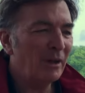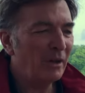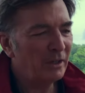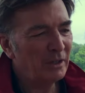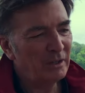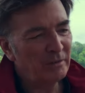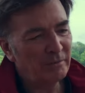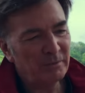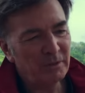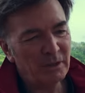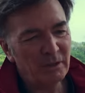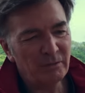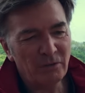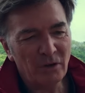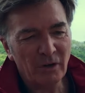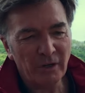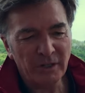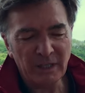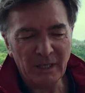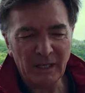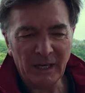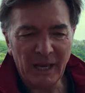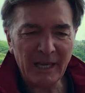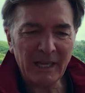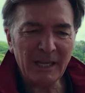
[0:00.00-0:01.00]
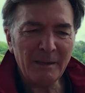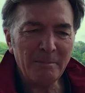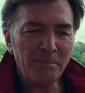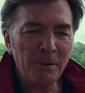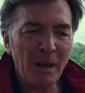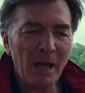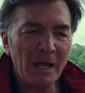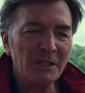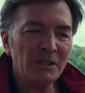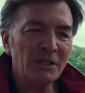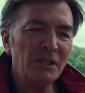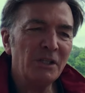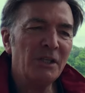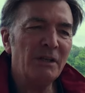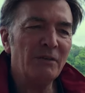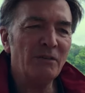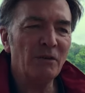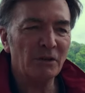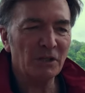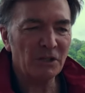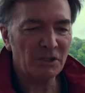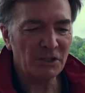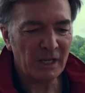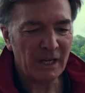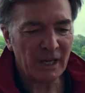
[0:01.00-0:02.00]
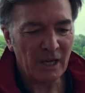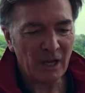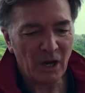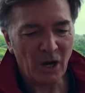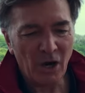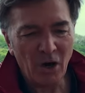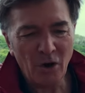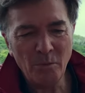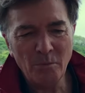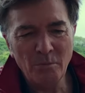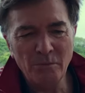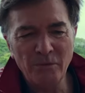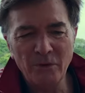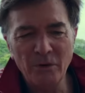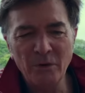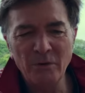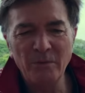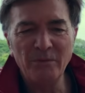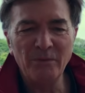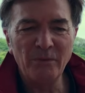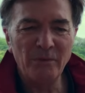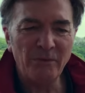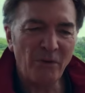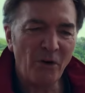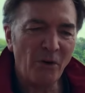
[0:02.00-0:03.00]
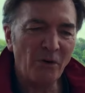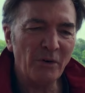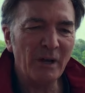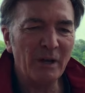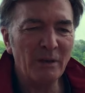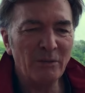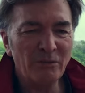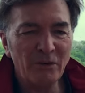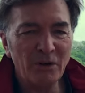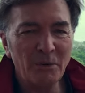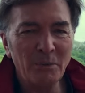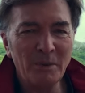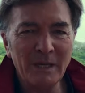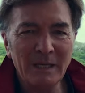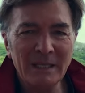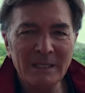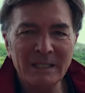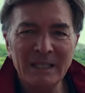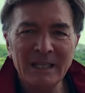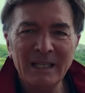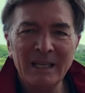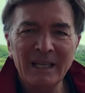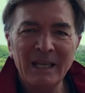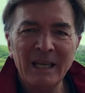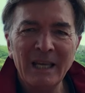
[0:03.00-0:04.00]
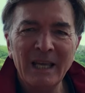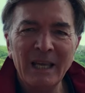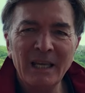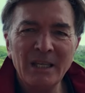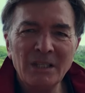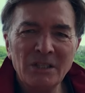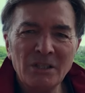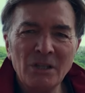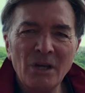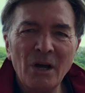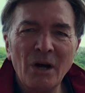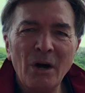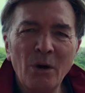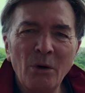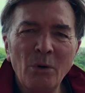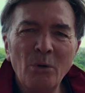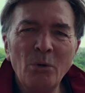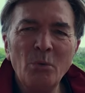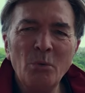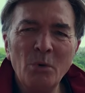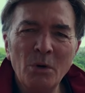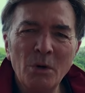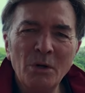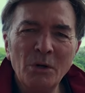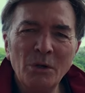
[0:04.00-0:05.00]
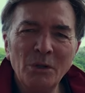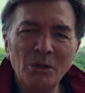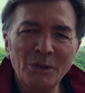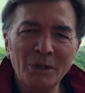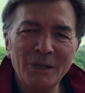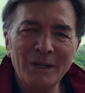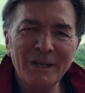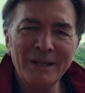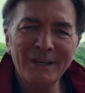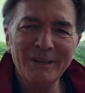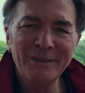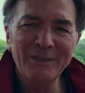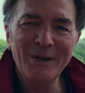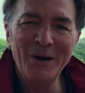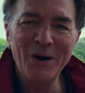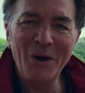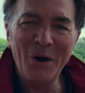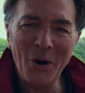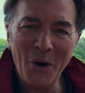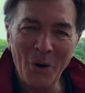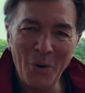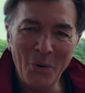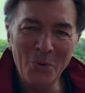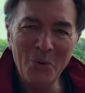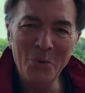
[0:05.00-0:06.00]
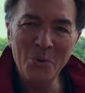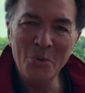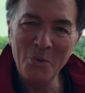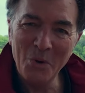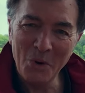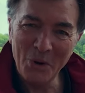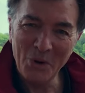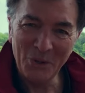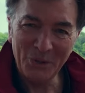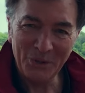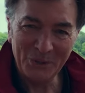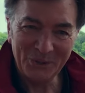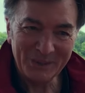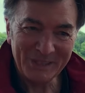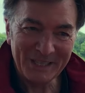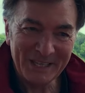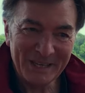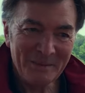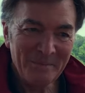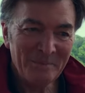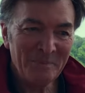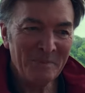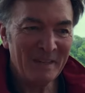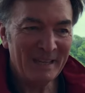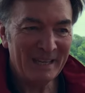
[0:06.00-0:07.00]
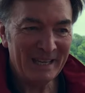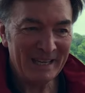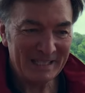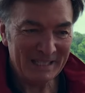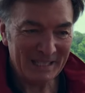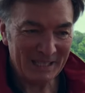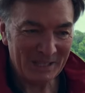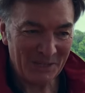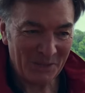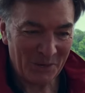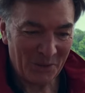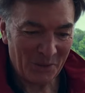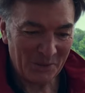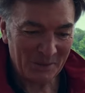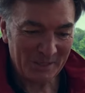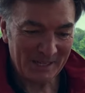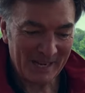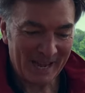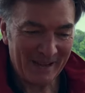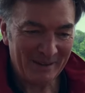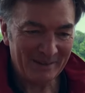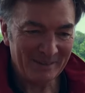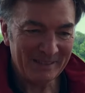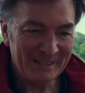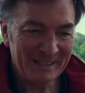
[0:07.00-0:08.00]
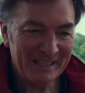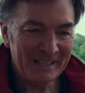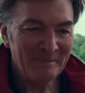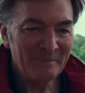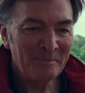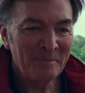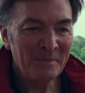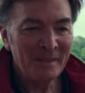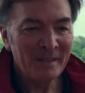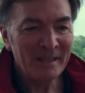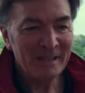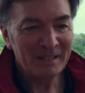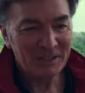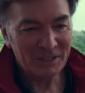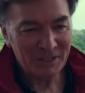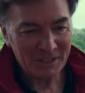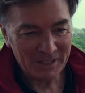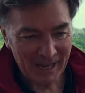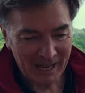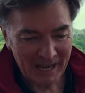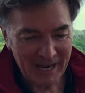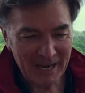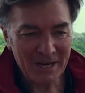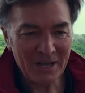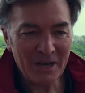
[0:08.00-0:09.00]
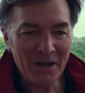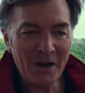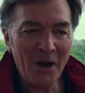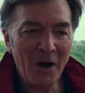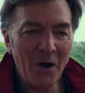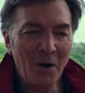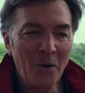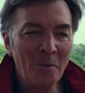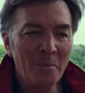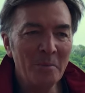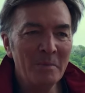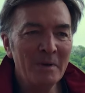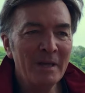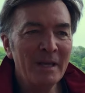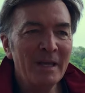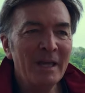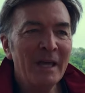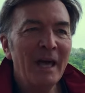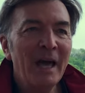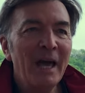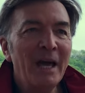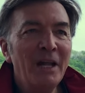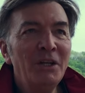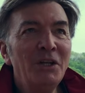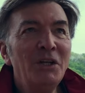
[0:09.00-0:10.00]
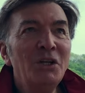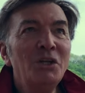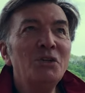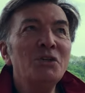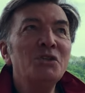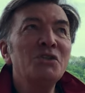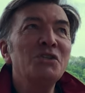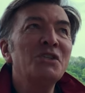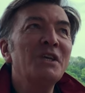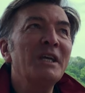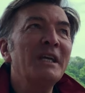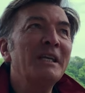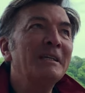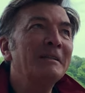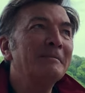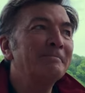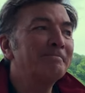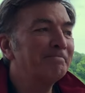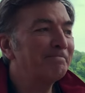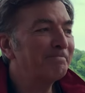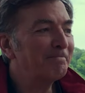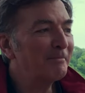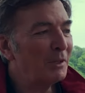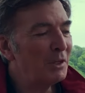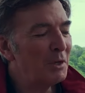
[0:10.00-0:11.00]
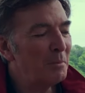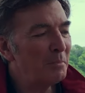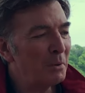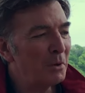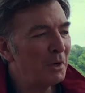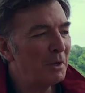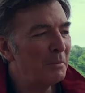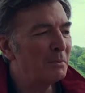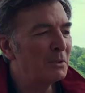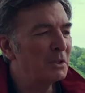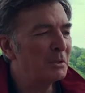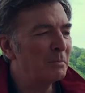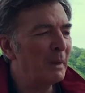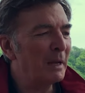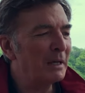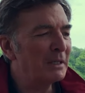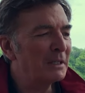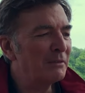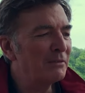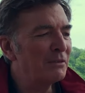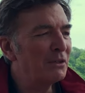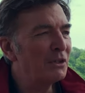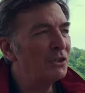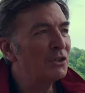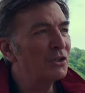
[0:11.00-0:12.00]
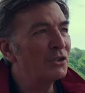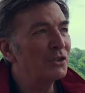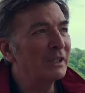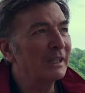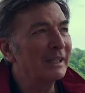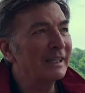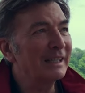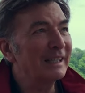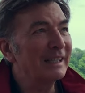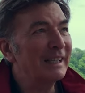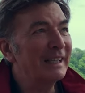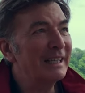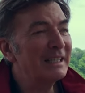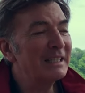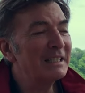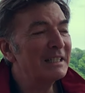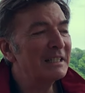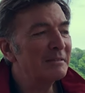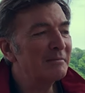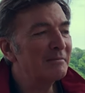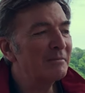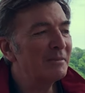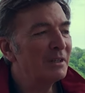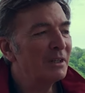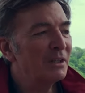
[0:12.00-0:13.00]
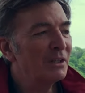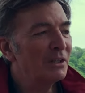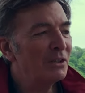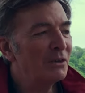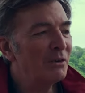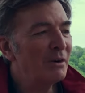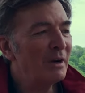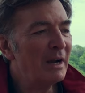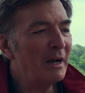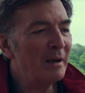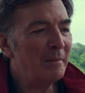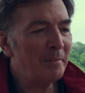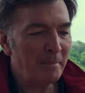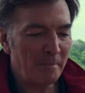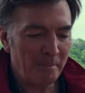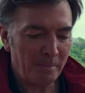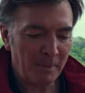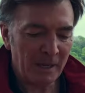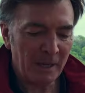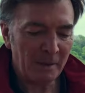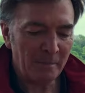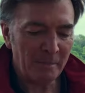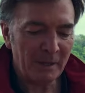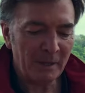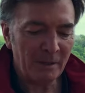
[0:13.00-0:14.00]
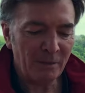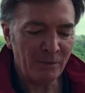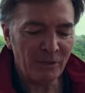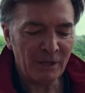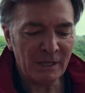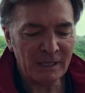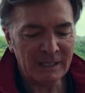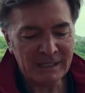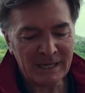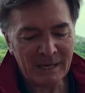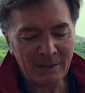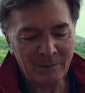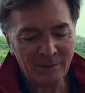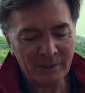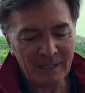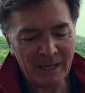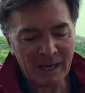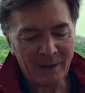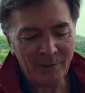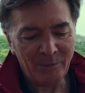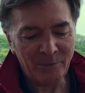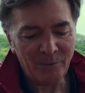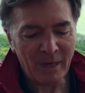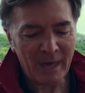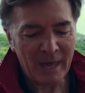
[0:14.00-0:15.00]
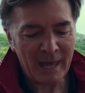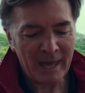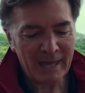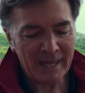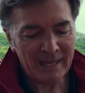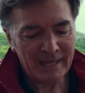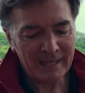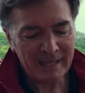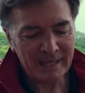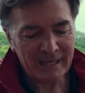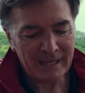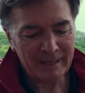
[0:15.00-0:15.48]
You've got your leg in plaster and you've got to stay at home for a fortnight, 3 weeks. It's the whole world. The whole world is in lockdown, staying at home. And you just think, you put it in perspective and you just think, there are bigger things out there.